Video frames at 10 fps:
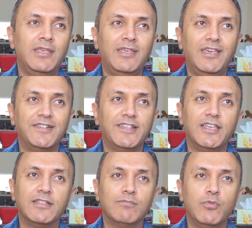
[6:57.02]
Is
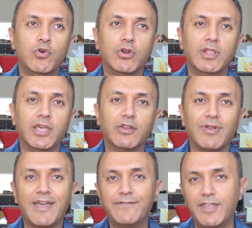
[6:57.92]
it more like
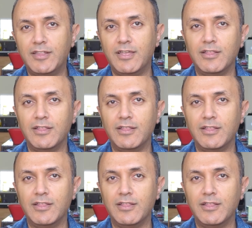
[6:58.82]
graph data?